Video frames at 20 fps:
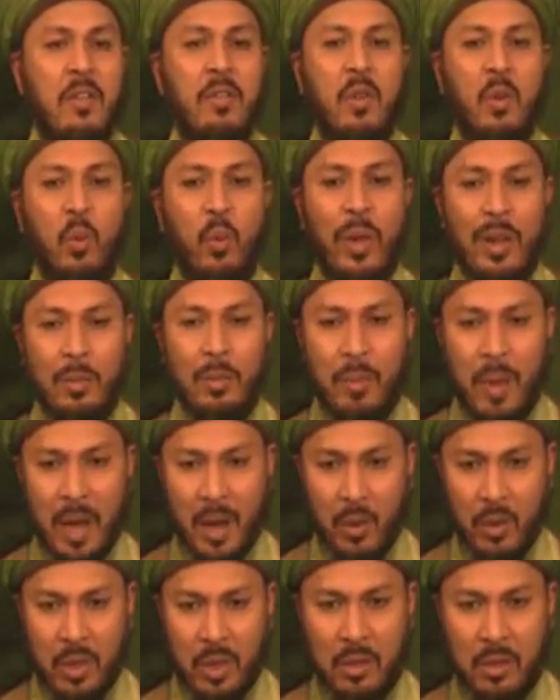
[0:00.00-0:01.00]
of the
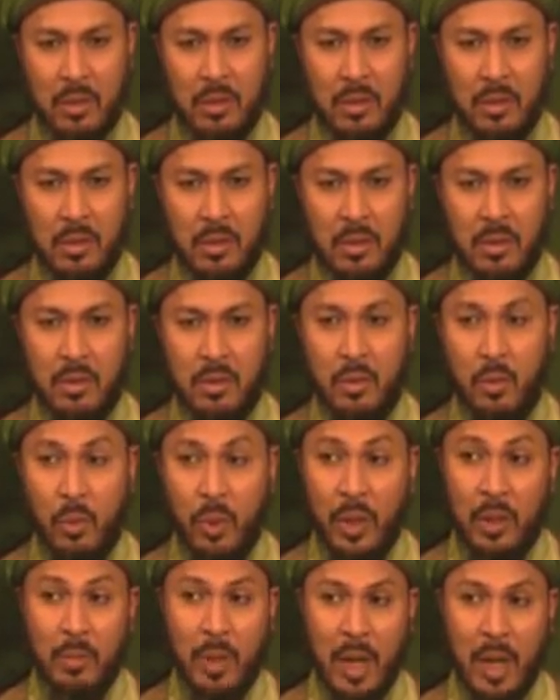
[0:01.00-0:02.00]
willpower.
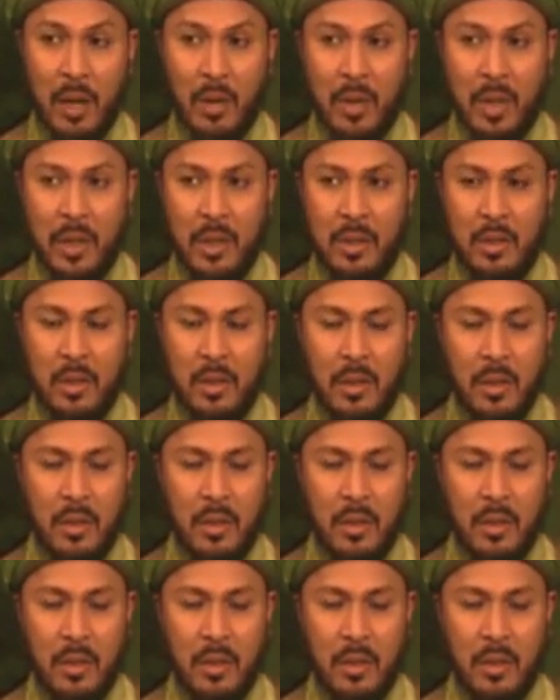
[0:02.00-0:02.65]
Willpower